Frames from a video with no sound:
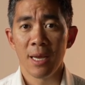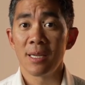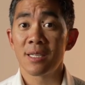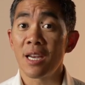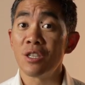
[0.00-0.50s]

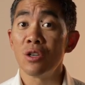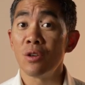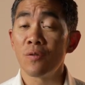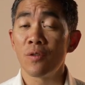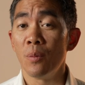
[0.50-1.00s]
Stay
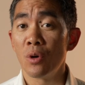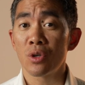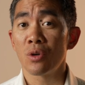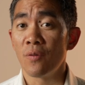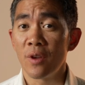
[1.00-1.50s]
tuned for more
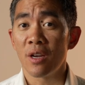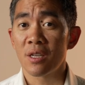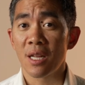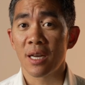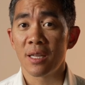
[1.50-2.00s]
short
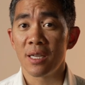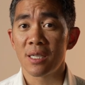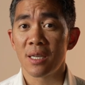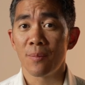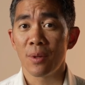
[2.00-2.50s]
videos like
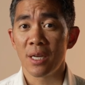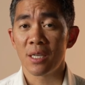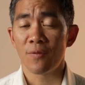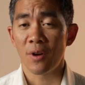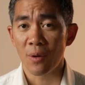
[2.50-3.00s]
this, and
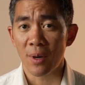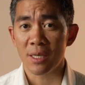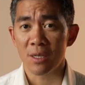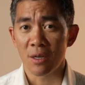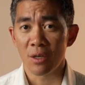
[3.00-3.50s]
please follow
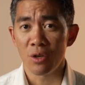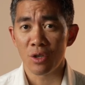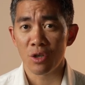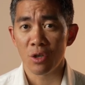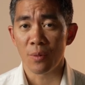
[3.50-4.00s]
us on
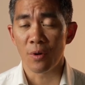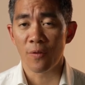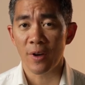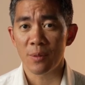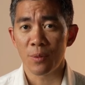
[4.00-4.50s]
YouTube or
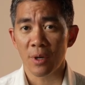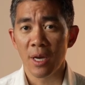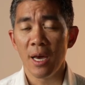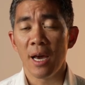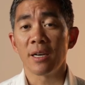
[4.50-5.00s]
Facebook,
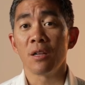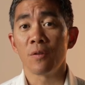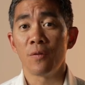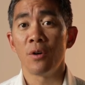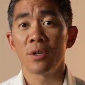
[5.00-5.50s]
and I
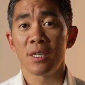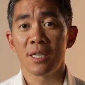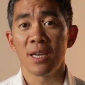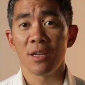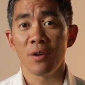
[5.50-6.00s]
look forward to
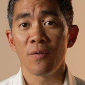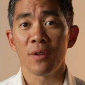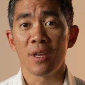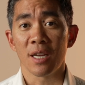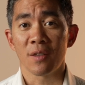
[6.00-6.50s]
seeing you
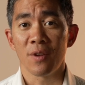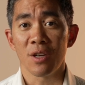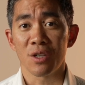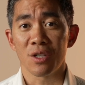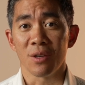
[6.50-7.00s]
for the next
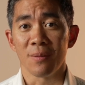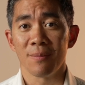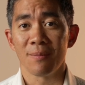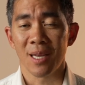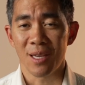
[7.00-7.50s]
video soon.
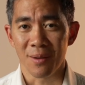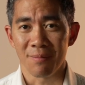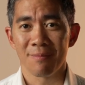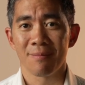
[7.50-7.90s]
Thank you.